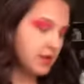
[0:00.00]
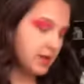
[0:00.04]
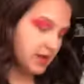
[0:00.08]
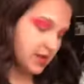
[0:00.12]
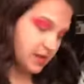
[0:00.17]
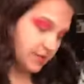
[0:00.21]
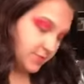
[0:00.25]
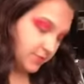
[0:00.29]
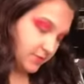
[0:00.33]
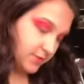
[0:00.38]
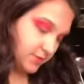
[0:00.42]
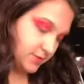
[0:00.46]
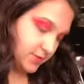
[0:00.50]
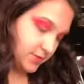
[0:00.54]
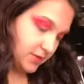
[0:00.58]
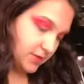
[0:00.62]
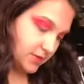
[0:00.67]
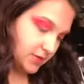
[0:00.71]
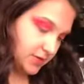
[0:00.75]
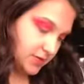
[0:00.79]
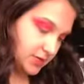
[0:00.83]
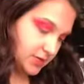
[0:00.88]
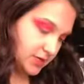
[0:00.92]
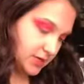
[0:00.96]
I am
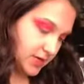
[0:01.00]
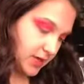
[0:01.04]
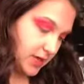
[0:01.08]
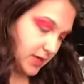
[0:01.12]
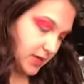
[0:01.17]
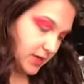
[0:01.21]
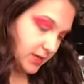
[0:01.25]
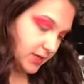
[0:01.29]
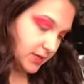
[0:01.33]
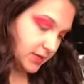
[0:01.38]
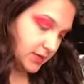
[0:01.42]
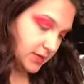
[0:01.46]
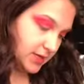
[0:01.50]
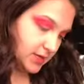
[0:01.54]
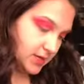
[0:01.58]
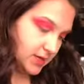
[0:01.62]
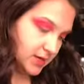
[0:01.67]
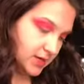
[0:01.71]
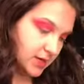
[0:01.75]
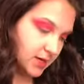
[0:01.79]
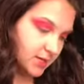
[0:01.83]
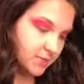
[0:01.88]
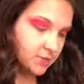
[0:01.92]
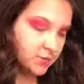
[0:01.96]
going to take
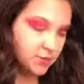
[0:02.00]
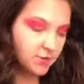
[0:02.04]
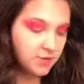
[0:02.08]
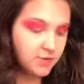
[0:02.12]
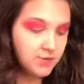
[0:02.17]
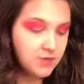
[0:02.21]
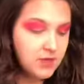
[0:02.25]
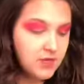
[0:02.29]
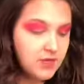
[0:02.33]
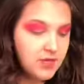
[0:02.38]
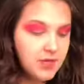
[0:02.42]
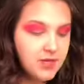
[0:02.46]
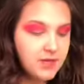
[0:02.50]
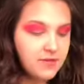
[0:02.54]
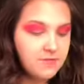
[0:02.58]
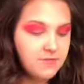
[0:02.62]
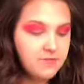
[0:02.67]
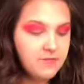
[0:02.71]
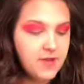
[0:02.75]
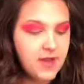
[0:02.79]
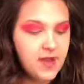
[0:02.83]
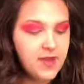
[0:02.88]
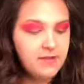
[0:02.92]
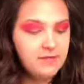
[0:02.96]
the Morphe
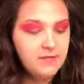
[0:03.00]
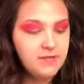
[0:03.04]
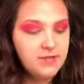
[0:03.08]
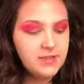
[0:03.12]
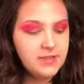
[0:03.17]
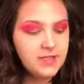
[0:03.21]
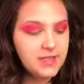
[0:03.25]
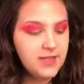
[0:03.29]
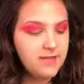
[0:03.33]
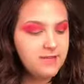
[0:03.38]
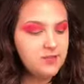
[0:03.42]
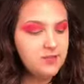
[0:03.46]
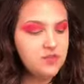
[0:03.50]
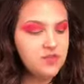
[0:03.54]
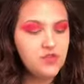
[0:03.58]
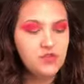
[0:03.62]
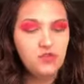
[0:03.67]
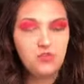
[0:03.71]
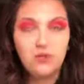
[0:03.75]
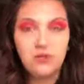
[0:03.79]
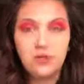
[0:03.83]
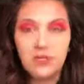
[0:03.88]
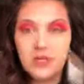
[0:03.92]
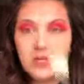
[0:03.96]

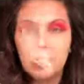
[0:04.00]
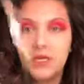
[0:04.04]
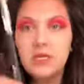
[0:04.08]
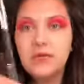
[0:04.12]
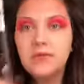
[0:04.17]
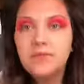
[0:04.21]
M573,